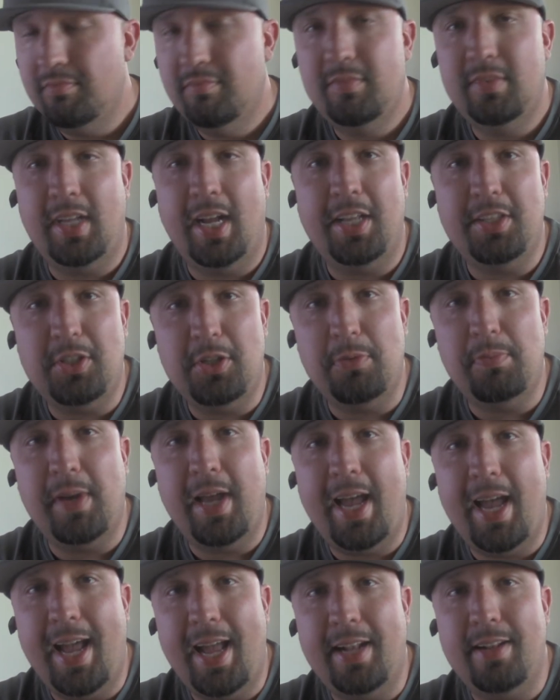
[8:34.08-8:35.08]
not too
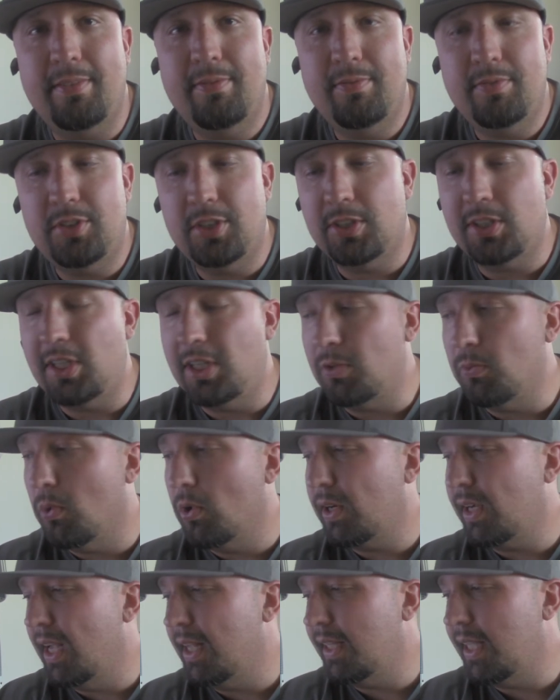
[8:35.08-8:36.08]
bad. Just need to
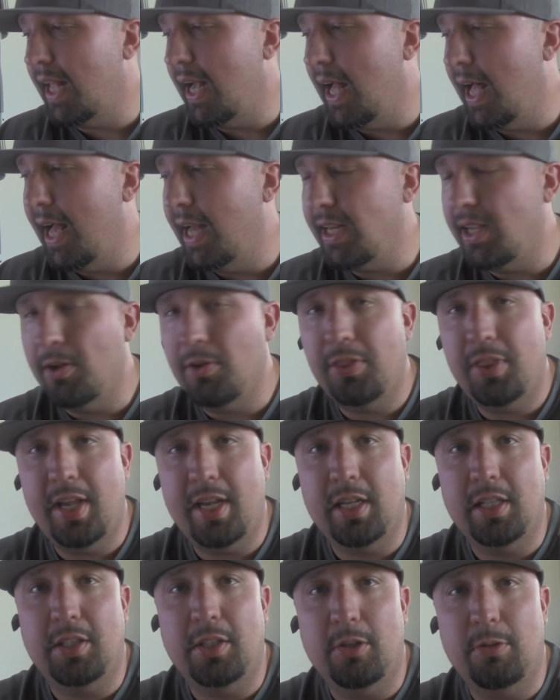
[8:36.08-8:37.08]
work out that audio
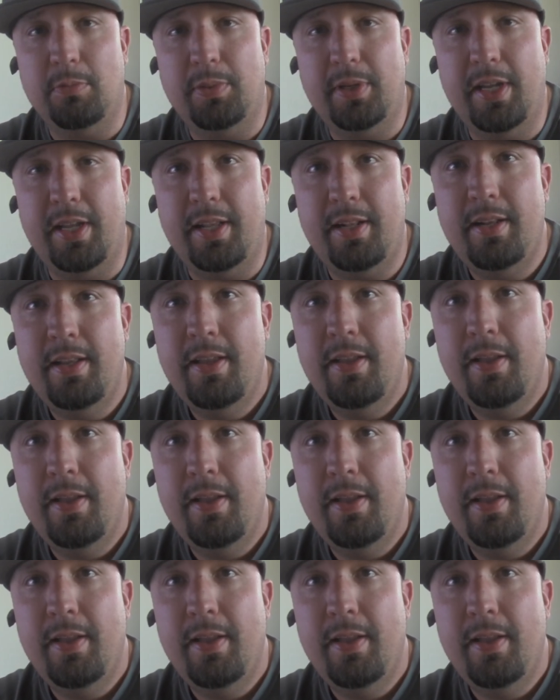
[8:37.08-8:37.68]
thing a little bit.